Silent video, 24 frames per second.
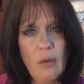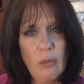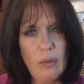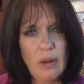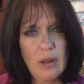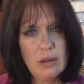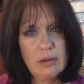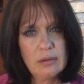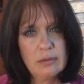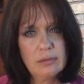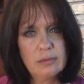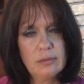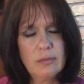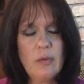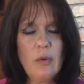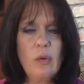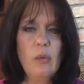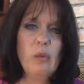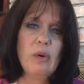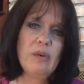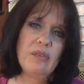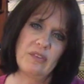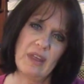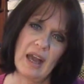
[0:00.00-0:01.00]
Well,
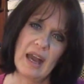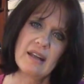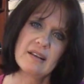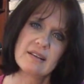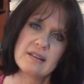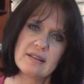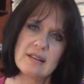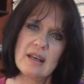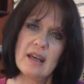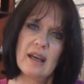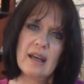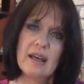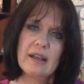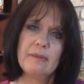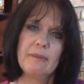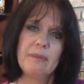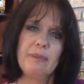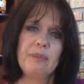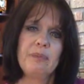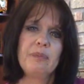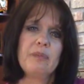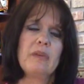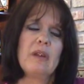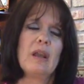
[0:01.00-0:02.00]
with that
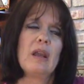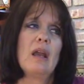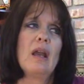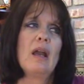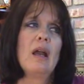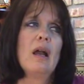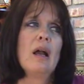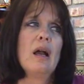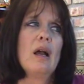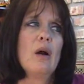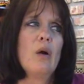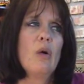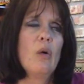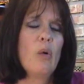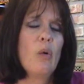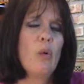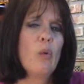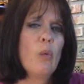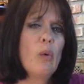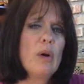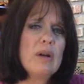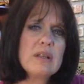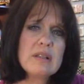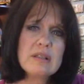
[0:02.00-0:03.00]
said,
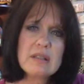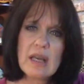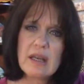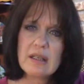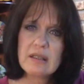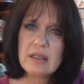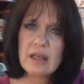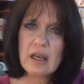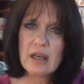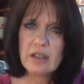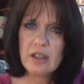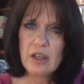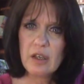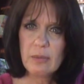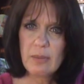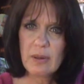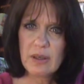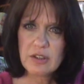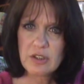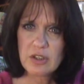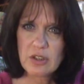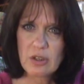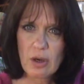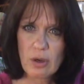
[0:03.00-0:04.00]
what does that tell you
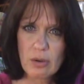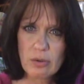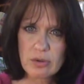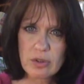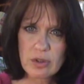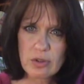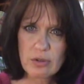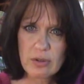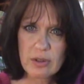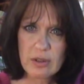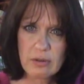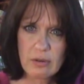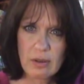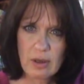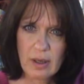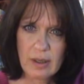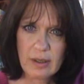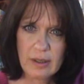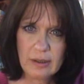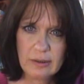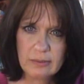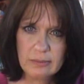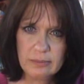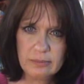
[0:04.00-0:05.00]
about your own
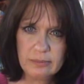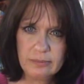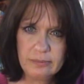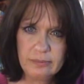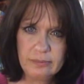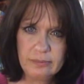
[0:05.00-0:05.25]
screenwriting?